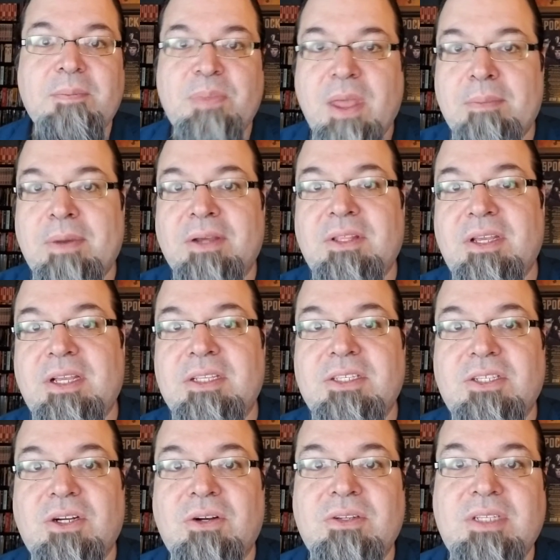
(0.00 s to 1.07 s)
Among the
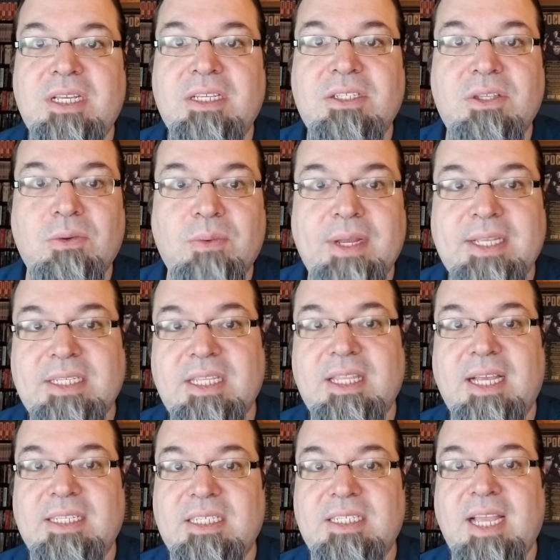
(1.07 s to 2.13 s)
concerns is the risk
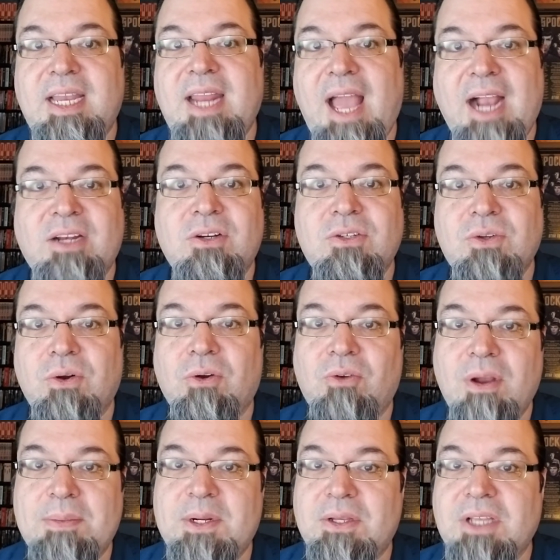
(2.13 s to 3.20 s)
that state actors or
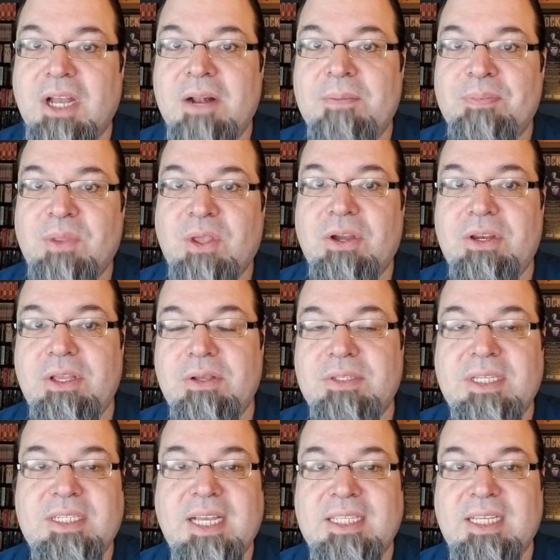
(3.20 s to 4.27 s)
criminals could use
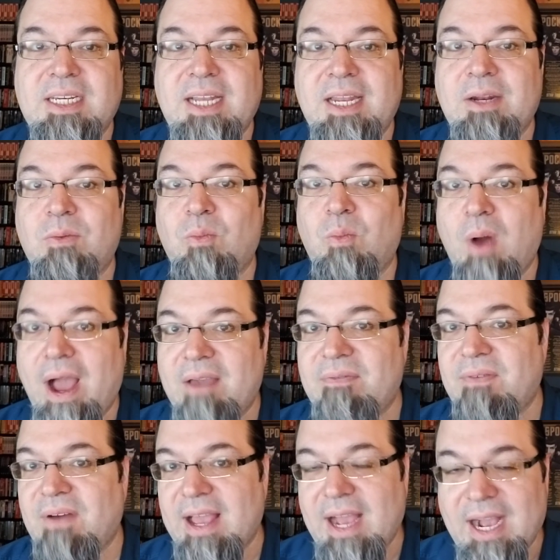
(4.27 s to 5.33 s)
the designated Wi
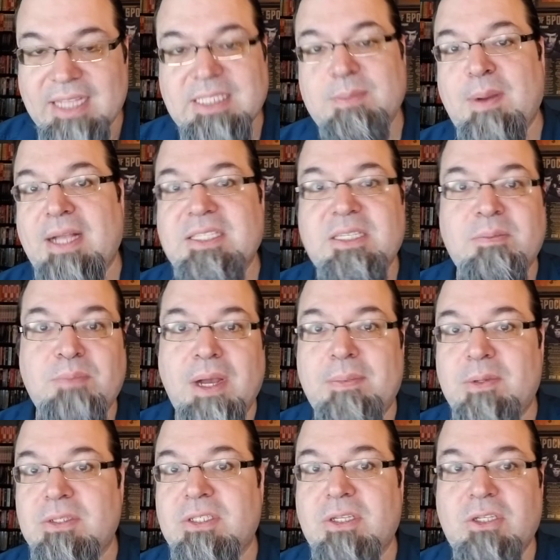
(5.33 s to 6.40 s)
Fi hotspots and
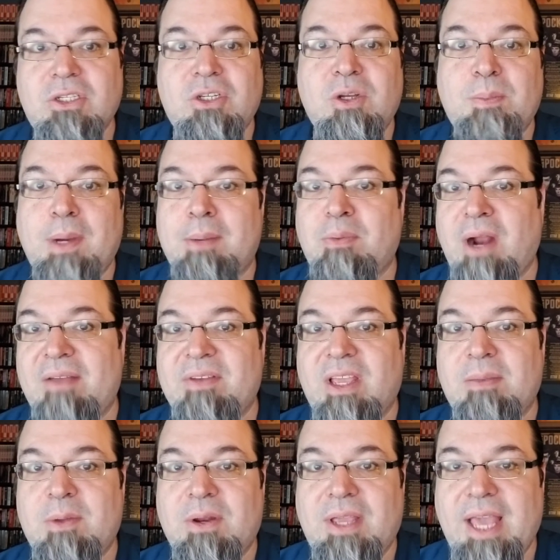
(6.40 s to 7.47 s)
bubbles to snoop on private
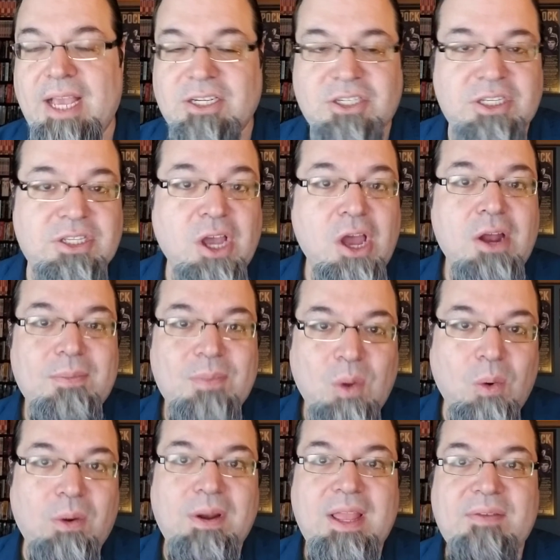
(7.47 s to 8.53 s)
communications
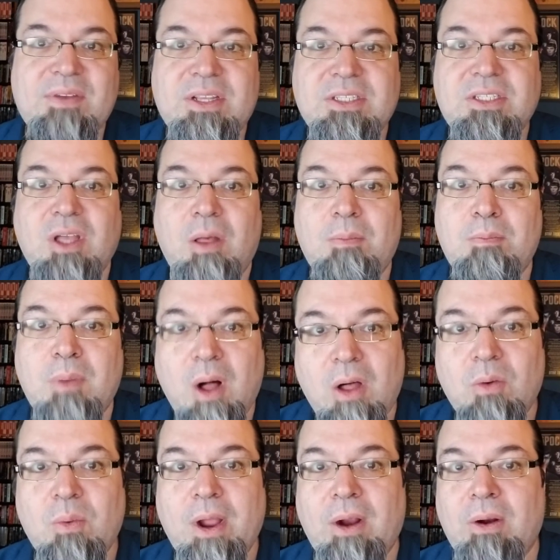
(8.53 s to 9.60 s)
or even install
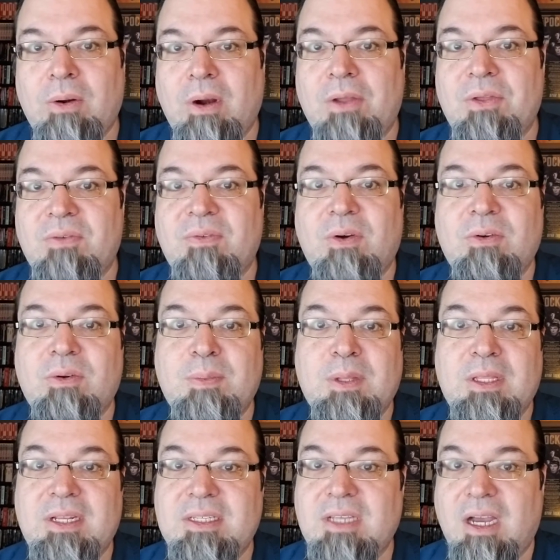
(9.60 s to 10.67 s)
malware or other
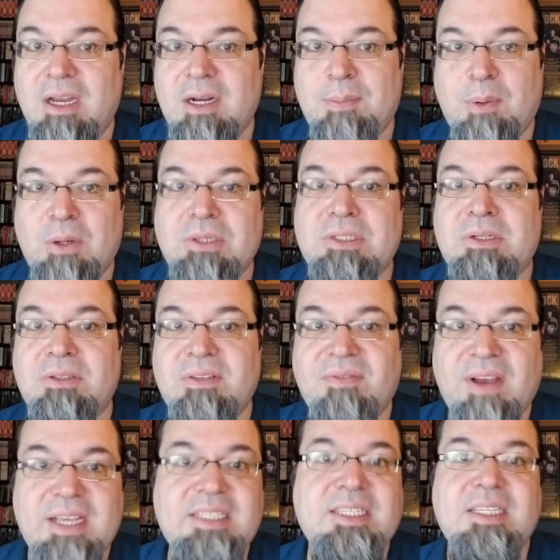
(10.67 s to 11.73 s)
vulnerabilities onto personal
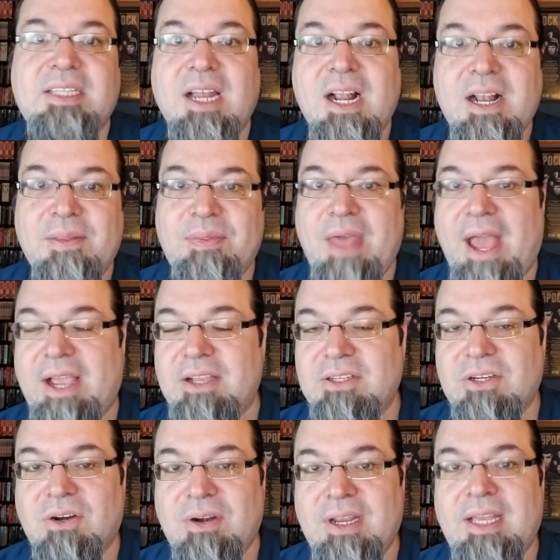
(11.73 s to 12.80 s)
devices. That could
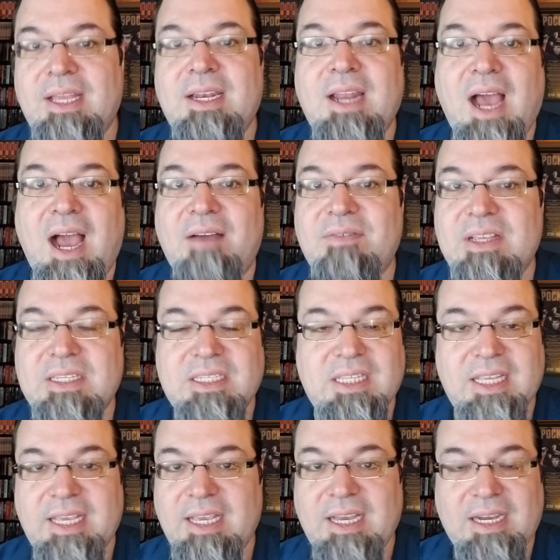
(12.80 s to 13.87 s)
turn in,
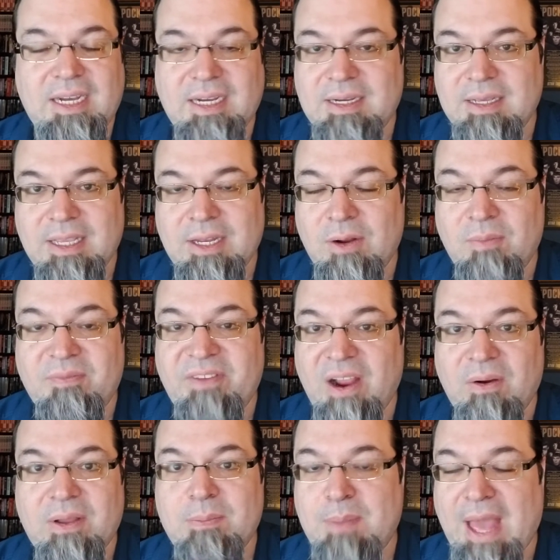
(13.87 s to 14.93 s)
obviously, uh, you know,
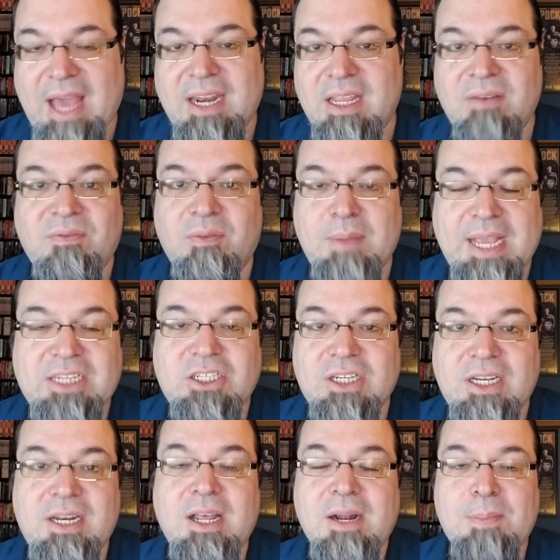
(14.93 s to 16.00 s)
very bad
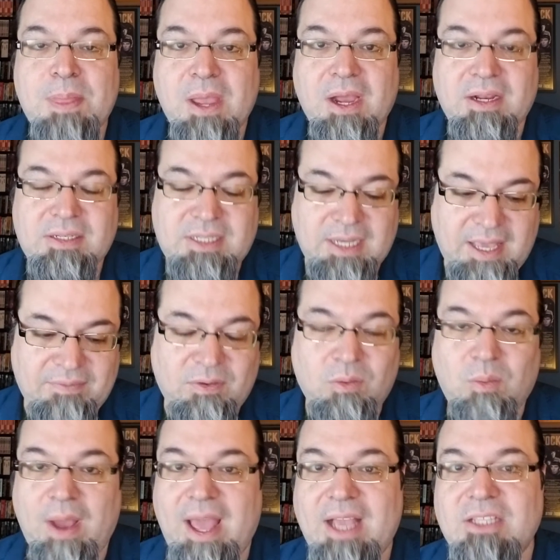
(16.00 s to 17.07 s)
information uh, to give
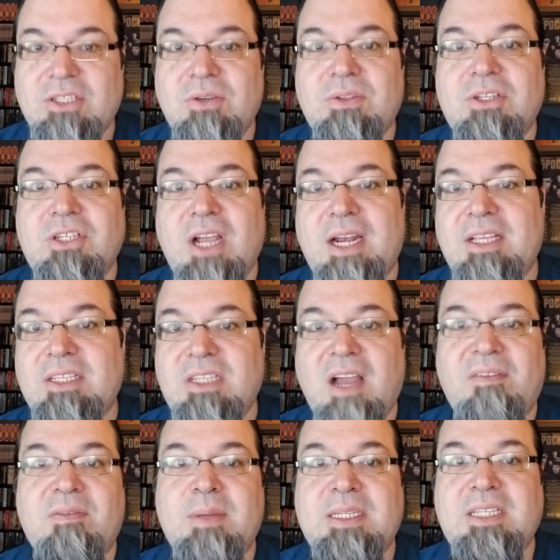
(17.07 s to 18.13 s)
away to the Chinese
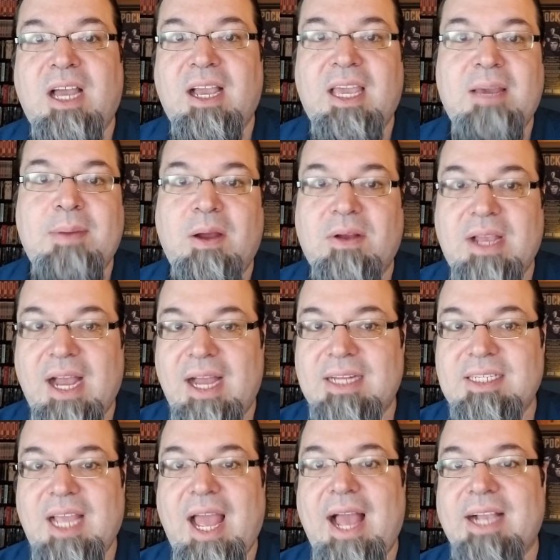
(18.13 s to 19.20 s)
government, talking about
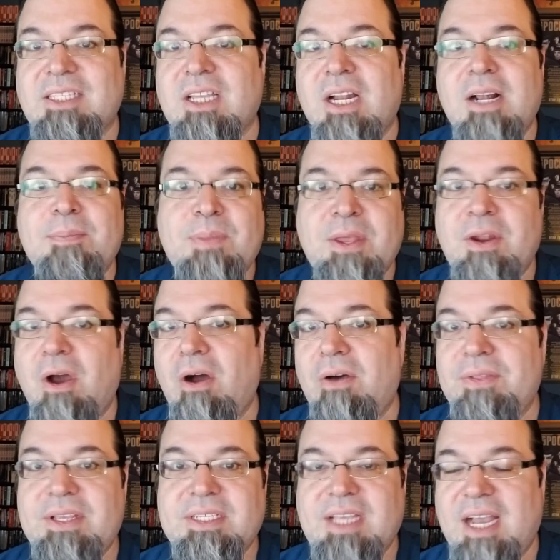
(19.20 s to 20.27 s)
contacts and all
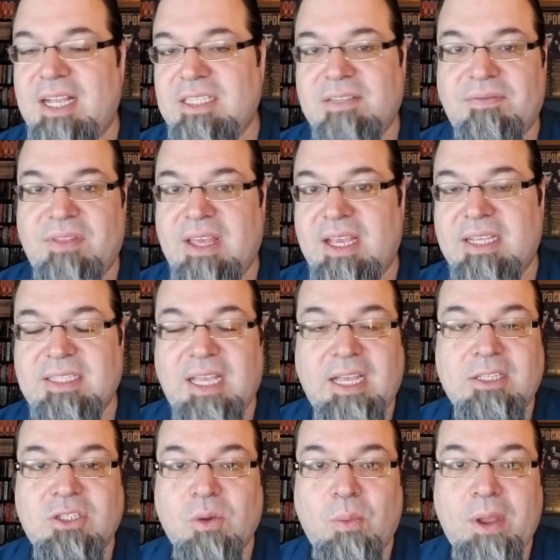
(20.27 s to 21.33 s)
these kinds of things things.
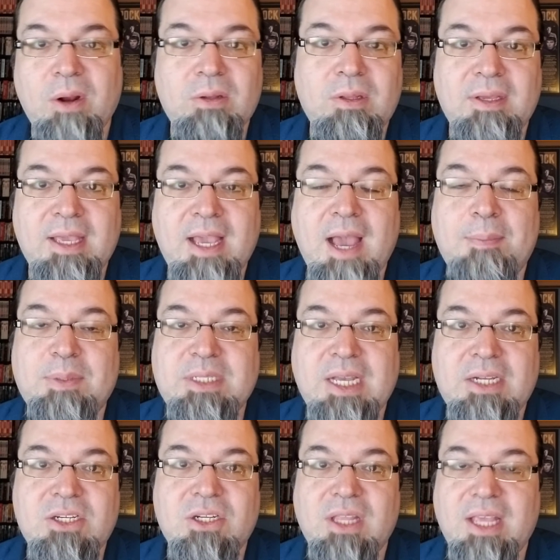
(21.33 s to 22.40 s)
And so we are looking at
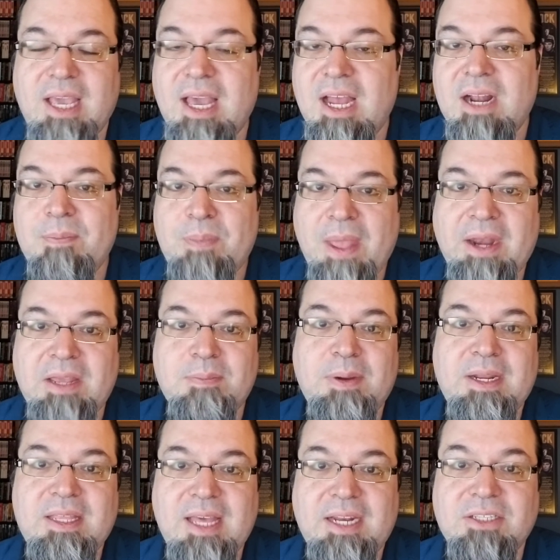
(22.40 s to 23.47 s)
potentially
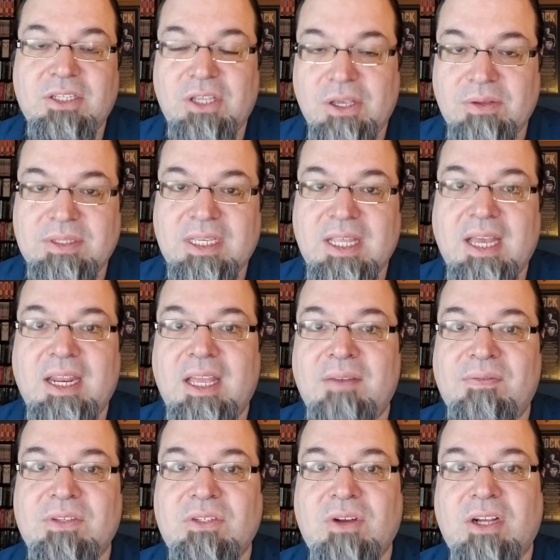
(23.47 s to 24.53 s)
anybody that is using that
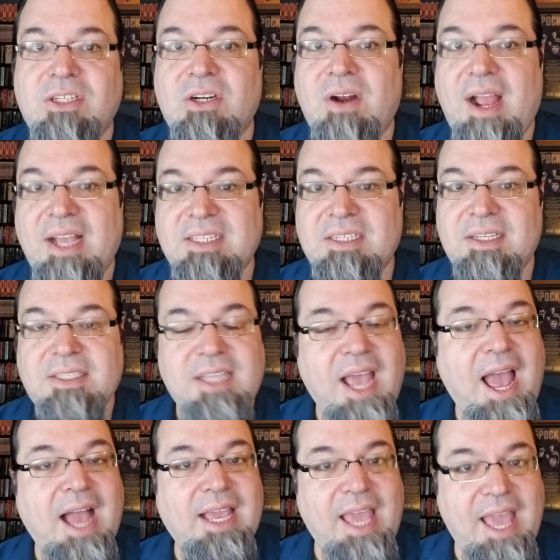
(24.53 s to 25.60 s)
infrastructure as an
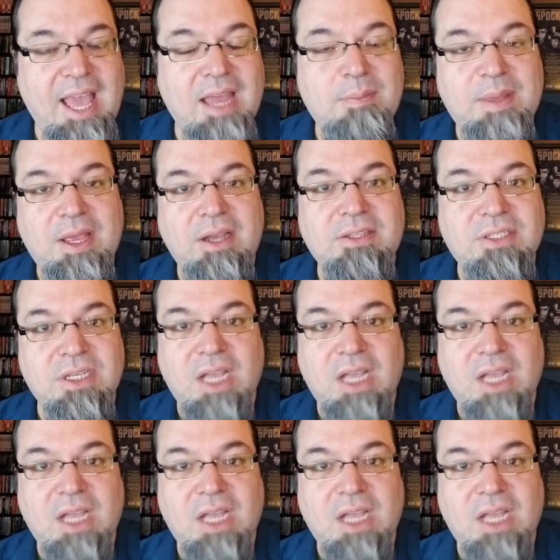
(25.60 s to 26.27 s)
attack. And because the